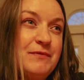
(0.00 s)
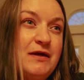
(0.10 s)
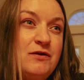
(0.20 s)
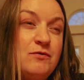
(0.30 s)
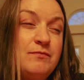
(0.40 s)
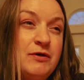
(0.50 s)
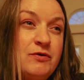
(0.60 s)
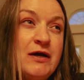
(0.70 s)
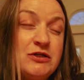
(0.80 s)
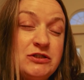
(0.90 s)
But
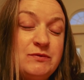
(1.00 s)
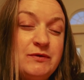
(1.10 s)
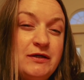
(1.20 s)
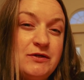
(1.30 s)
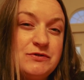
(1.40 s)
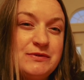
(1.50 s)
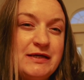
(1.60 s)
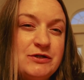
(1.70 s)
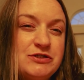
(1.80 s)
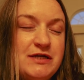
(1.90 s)
you're actually really close to an
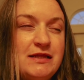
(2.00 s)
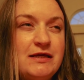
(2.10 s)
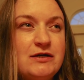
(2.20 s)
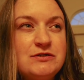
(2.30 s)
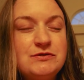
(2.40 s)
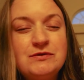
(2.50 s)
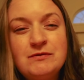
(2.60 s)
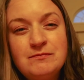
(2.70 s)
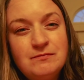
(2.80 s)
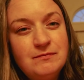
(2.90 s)
interstate there, so
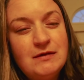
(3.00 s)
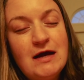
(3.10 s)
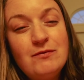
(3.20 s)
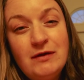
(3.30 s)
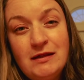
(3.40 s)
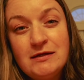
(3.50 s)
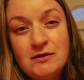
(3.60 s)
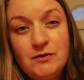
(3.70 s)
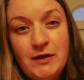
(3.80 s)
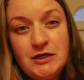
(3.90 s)
I really like the
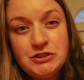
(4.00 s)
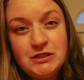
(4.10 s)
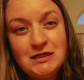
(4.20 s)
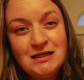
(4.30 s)
location.